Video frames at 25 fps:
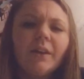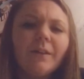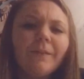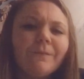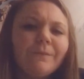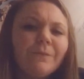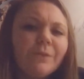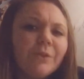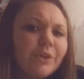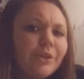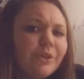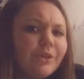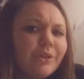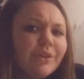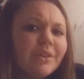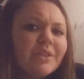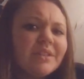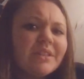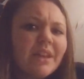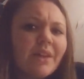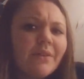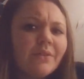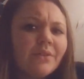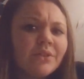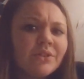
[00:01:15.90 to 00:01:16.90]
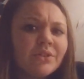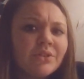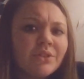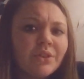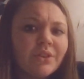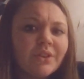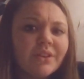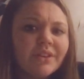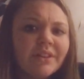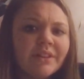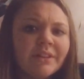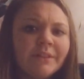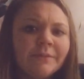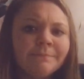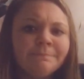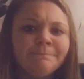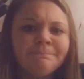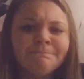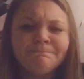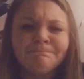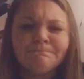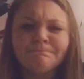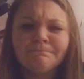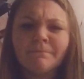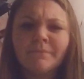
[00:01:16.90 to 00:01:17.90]
Funerals have a
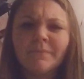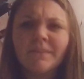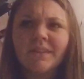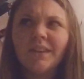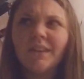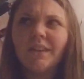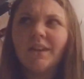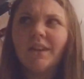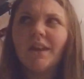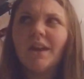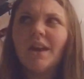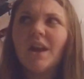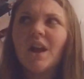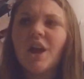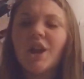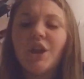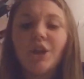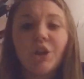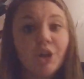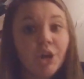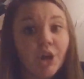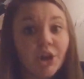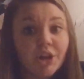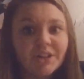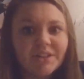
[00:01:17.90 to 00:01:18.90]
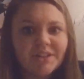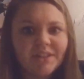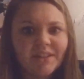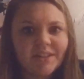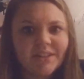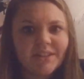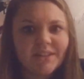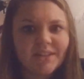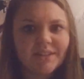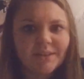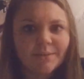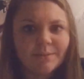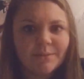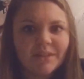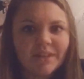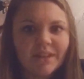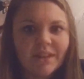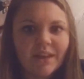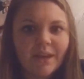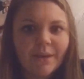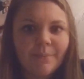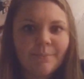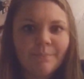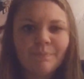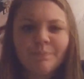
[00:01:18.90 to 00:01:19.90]
certain narcissism to
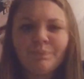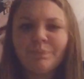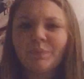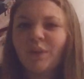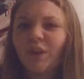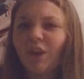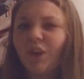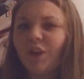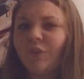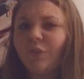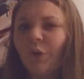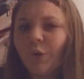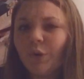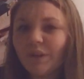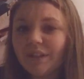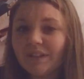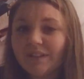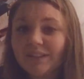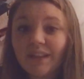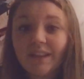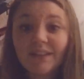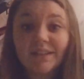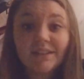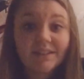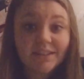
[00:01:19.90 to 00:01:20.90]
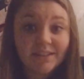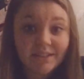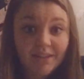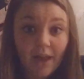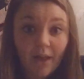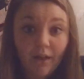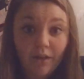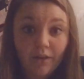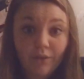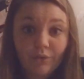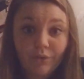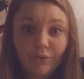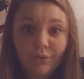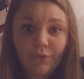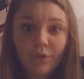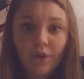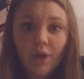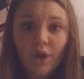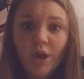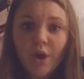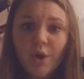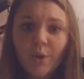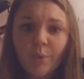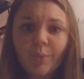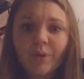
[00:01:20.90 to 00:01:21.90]
them, a focus on self,
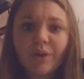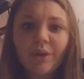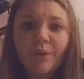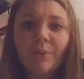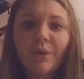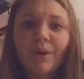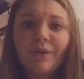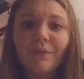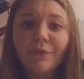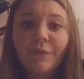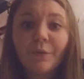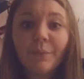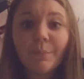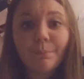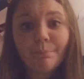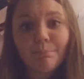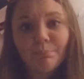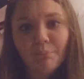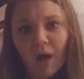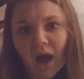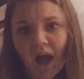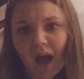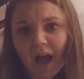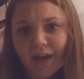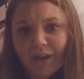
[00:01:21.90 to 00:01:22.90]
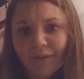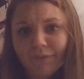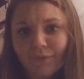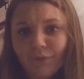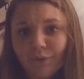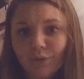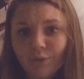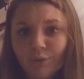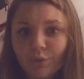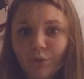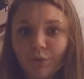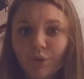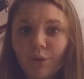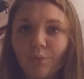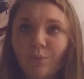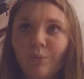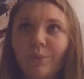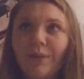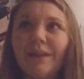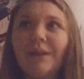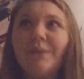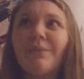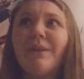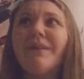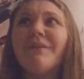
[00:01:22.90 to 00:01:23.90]
what I want for my funeral,
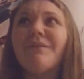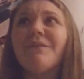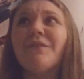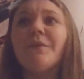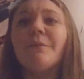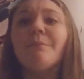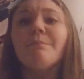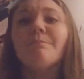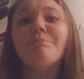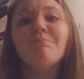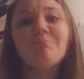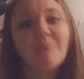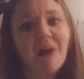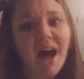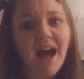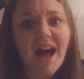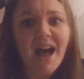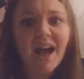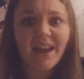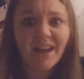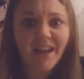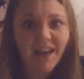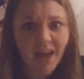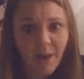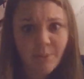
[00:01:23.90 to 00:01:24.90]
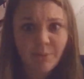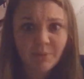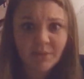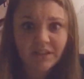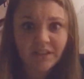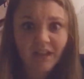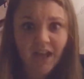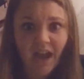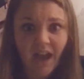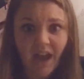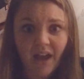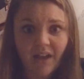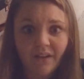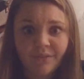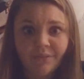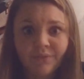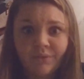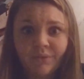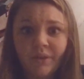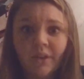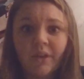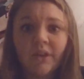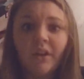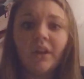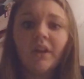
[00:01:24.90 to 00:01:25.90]
what I want for my
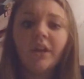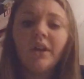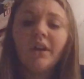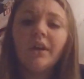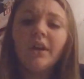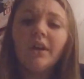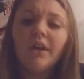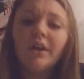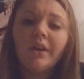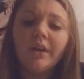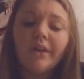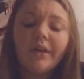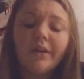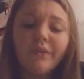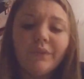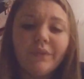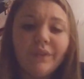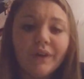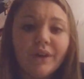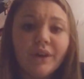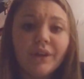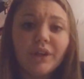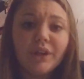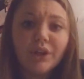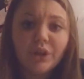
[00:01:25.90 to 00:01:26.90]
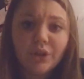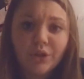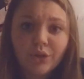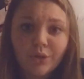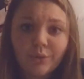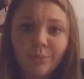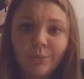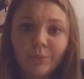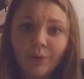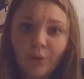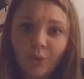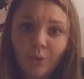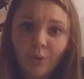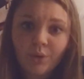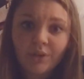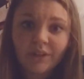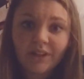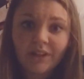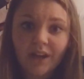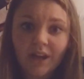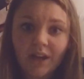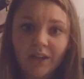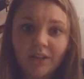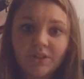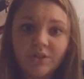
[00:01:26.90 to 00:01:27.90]
epitaph. A very human
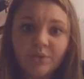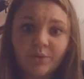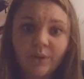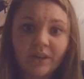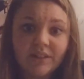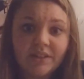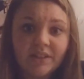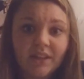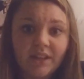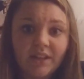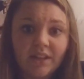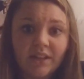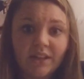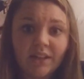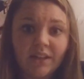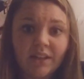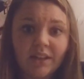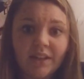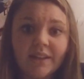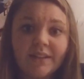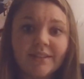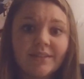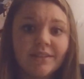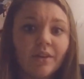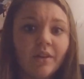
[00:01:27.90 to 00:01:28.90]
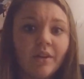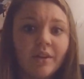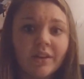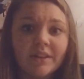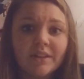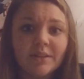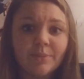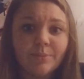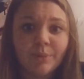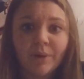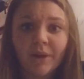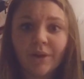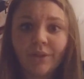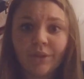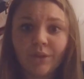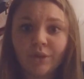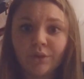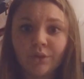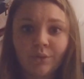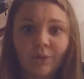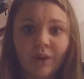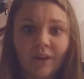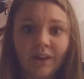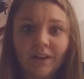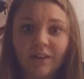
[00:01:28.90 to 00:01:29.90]
holding on to identity as long as breath
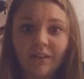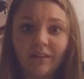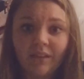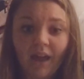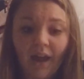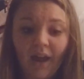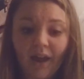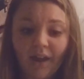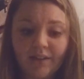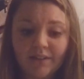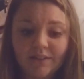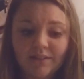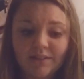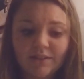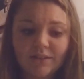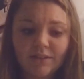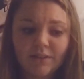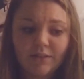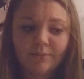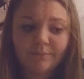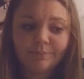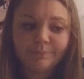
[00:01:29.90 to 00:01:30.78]
and granite last.